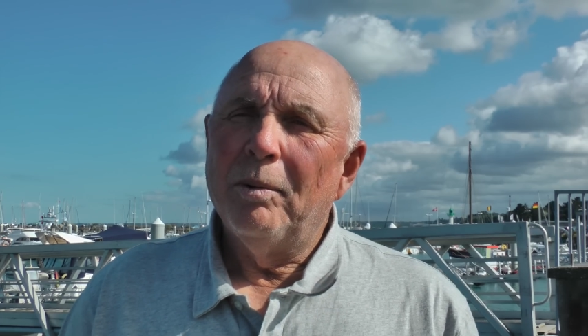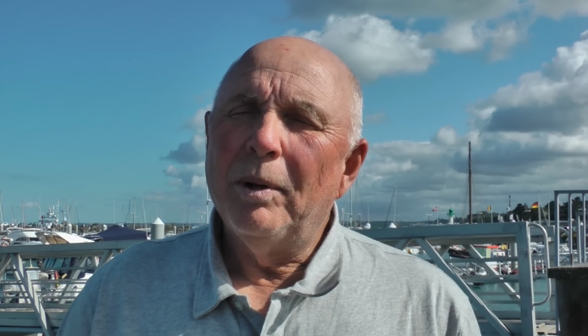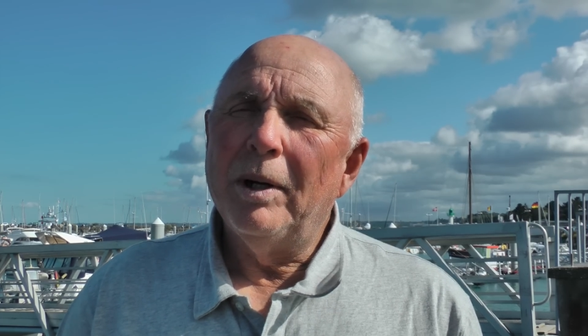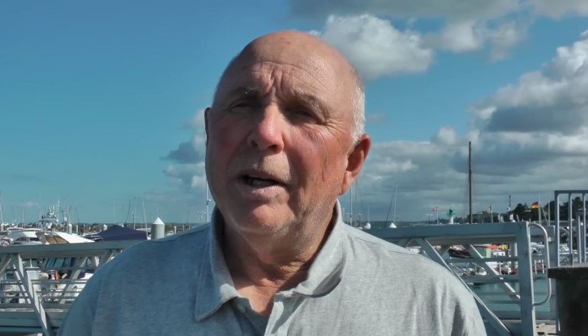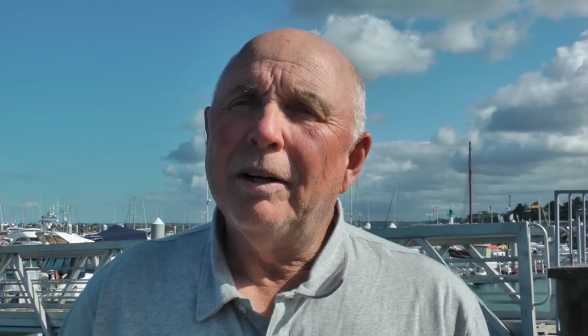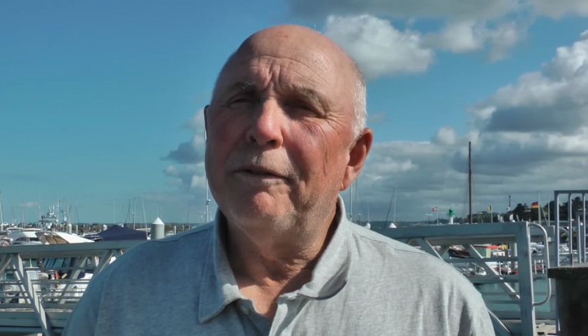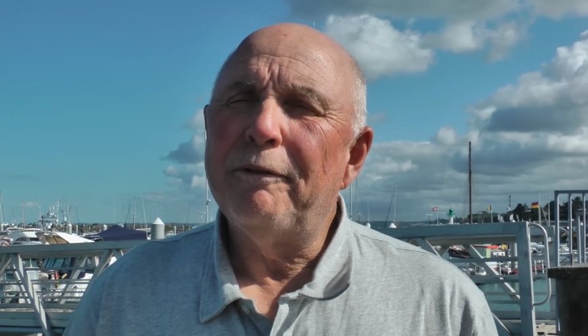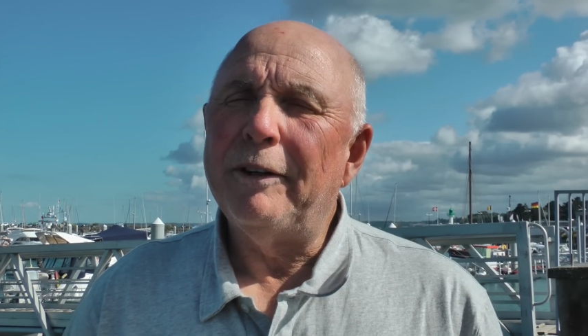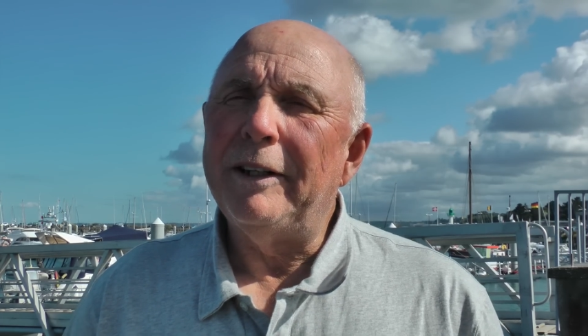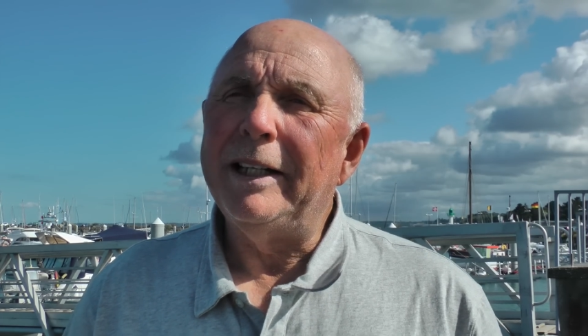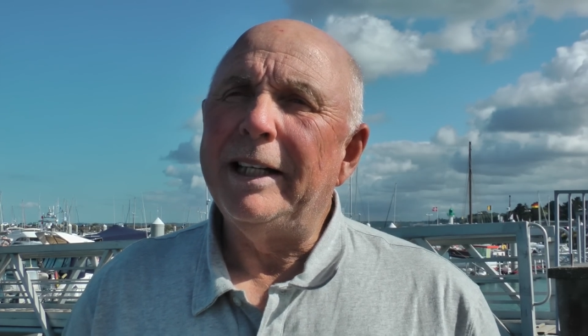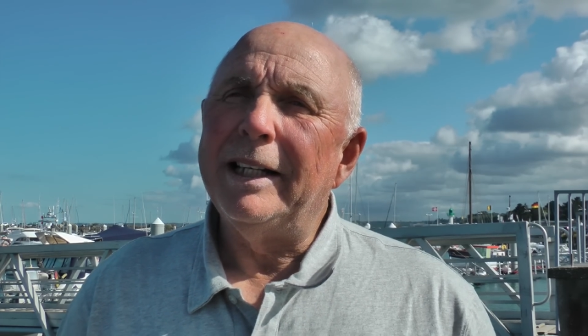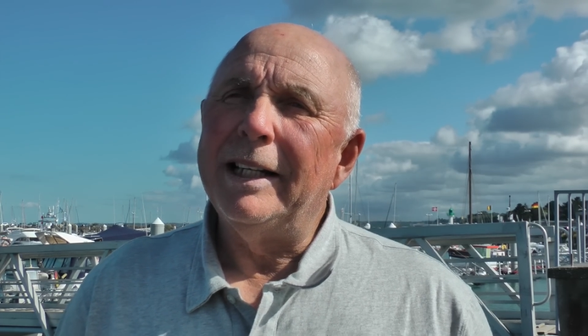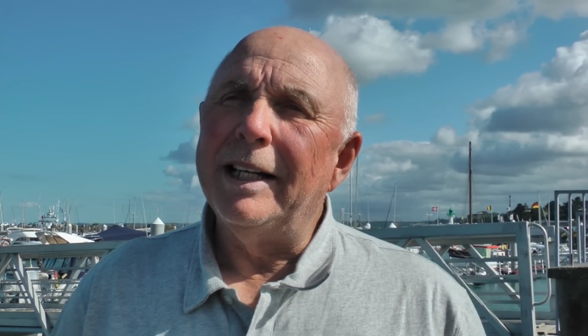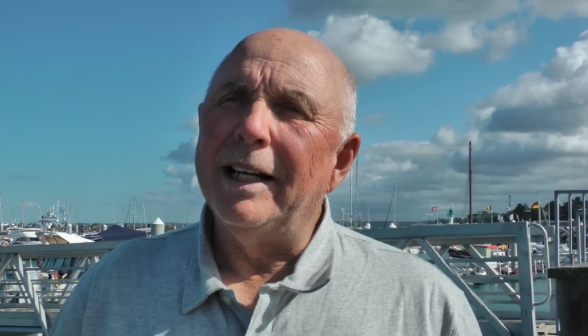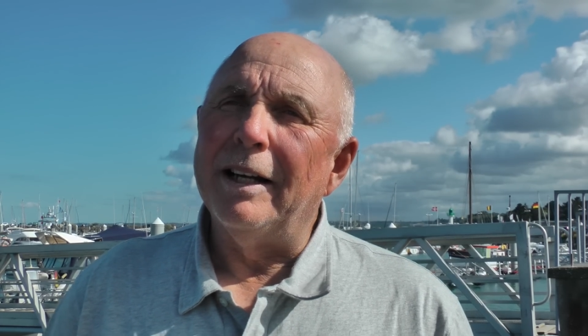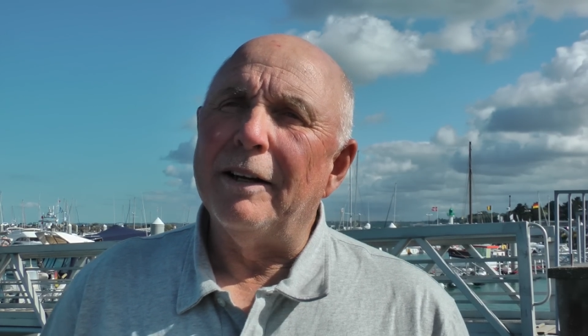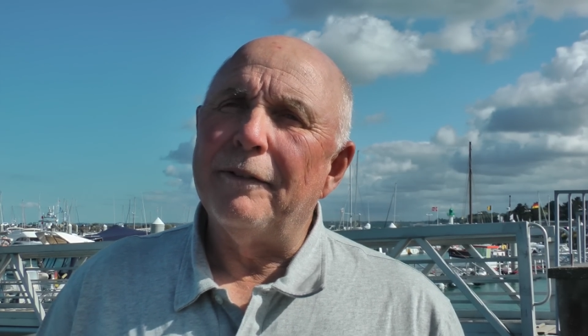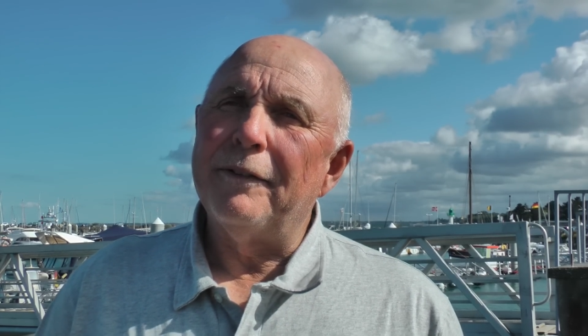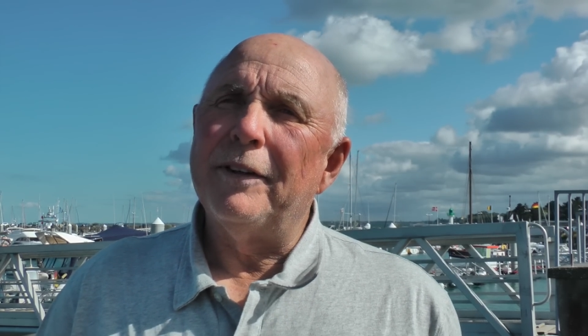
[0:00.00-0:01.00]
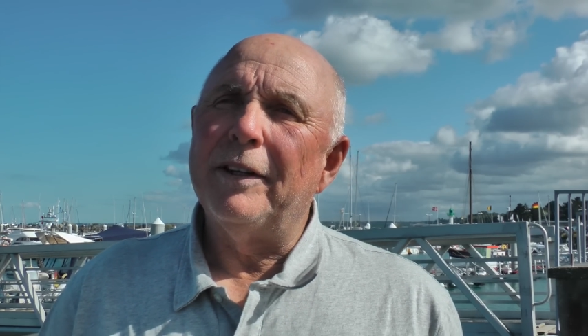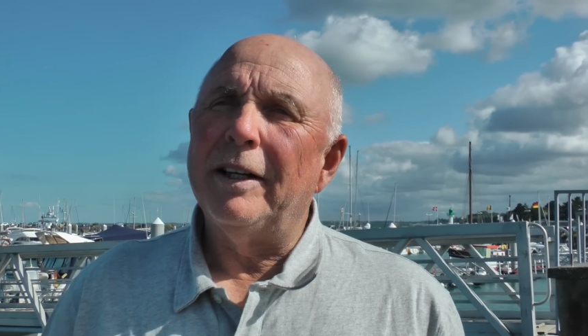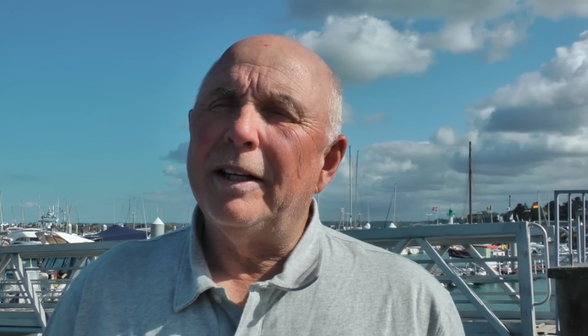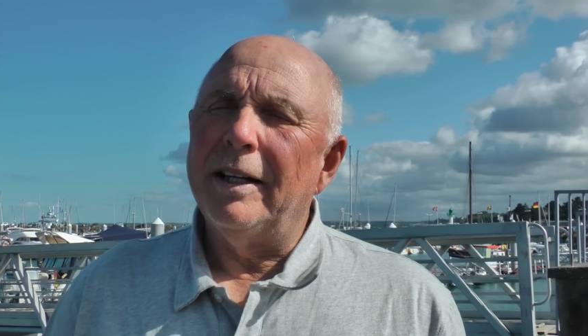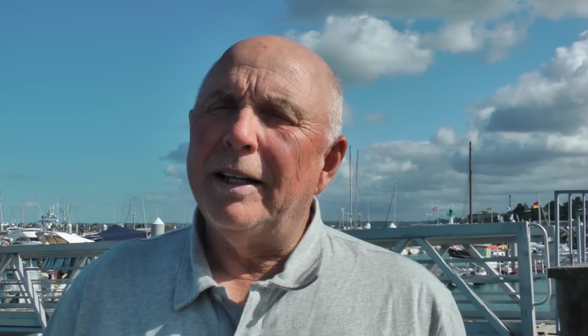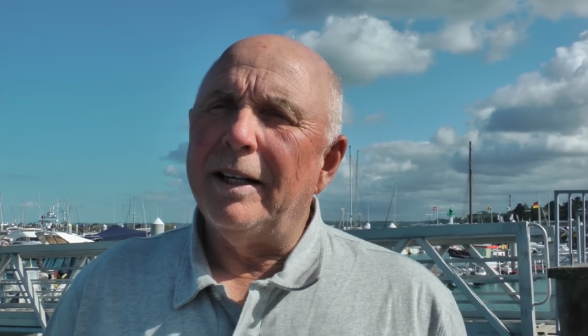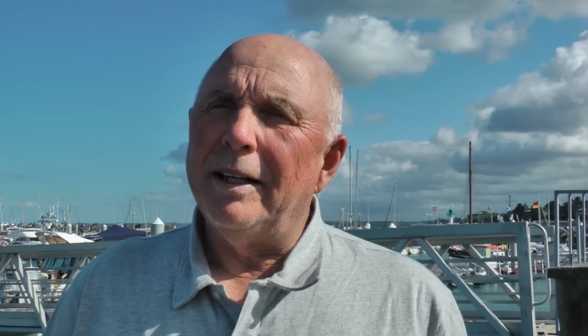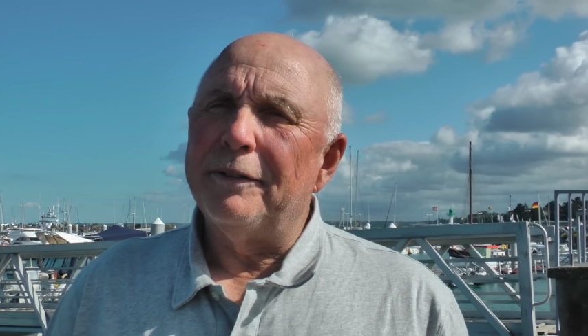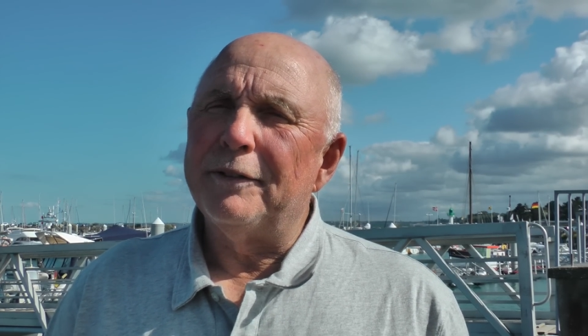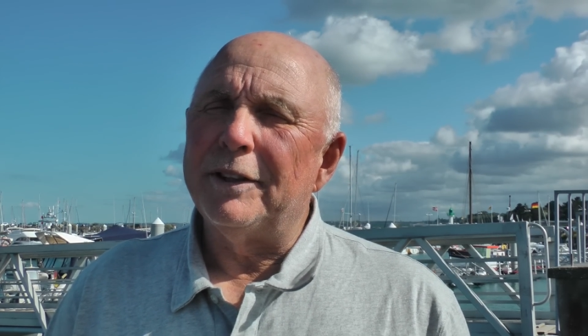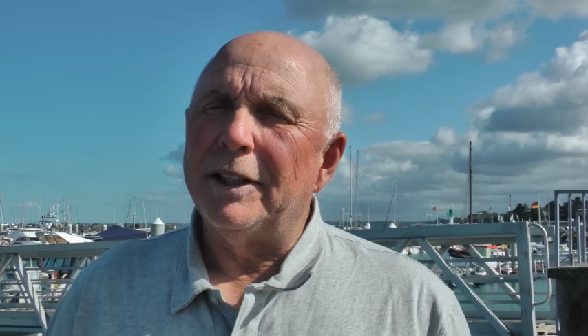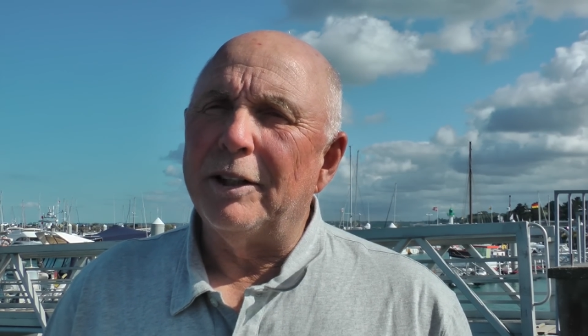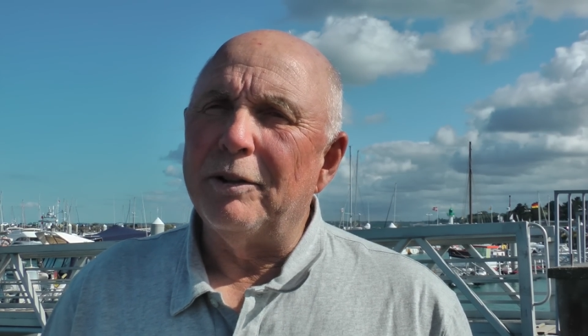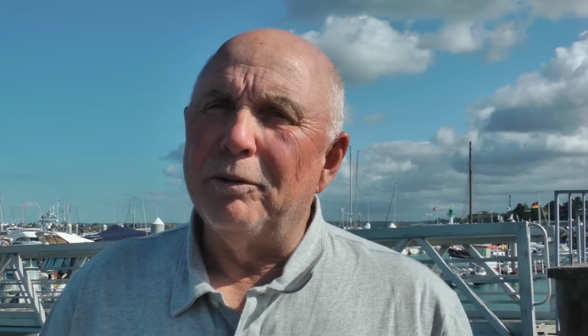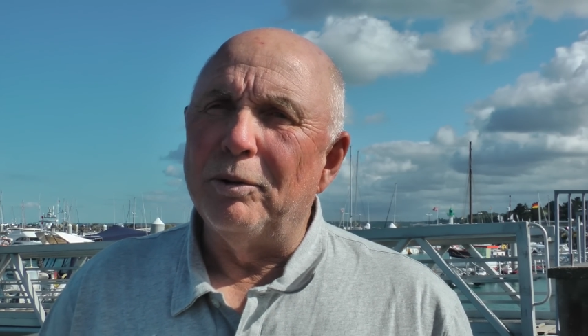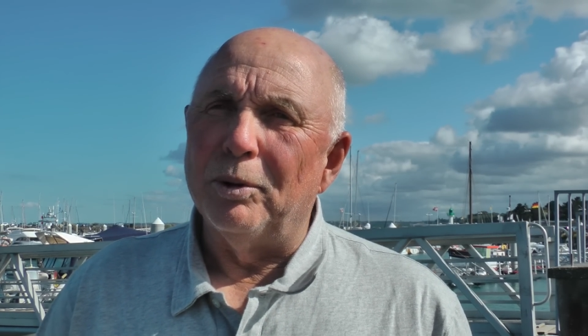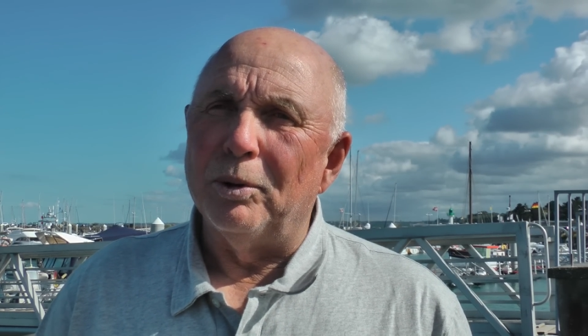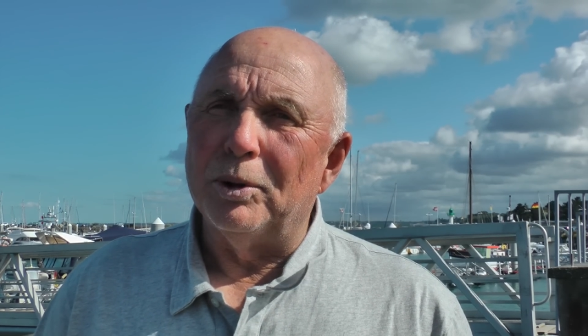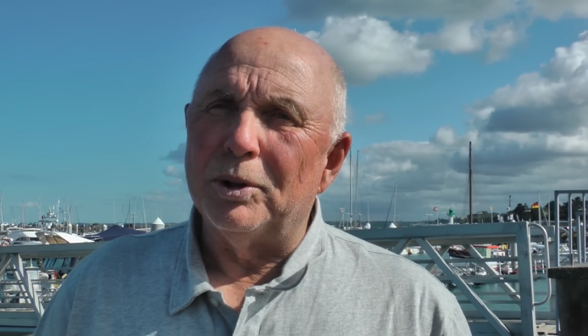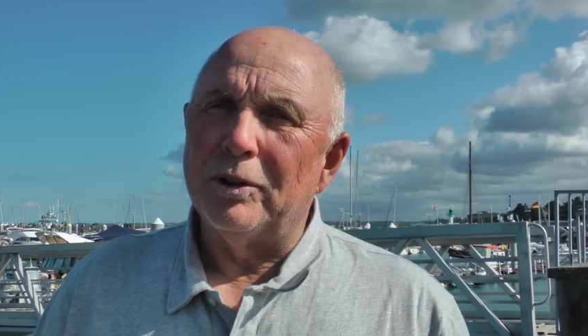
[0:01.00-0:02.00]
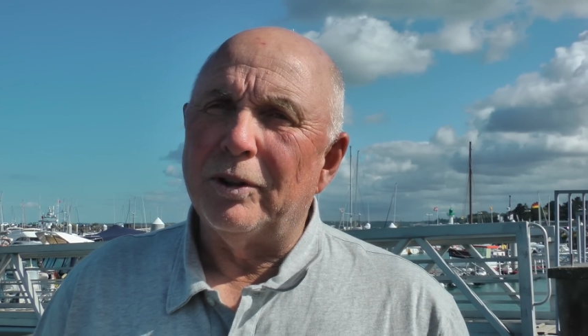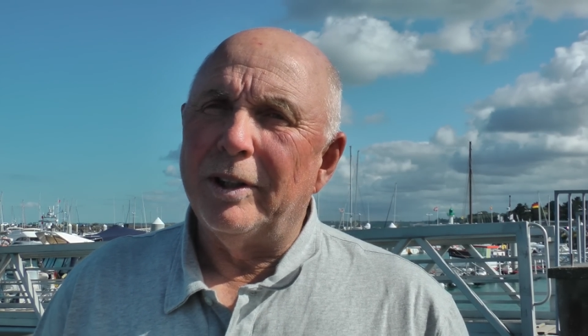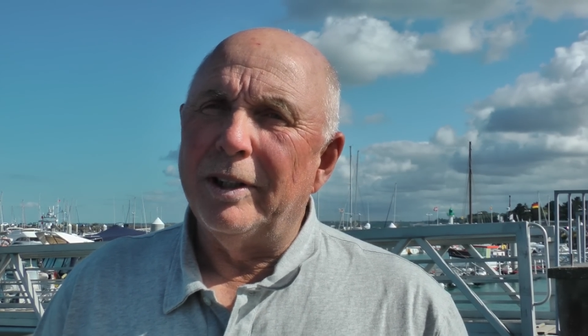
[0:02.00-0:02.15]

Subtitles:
Well, funny enough, the half-ton rules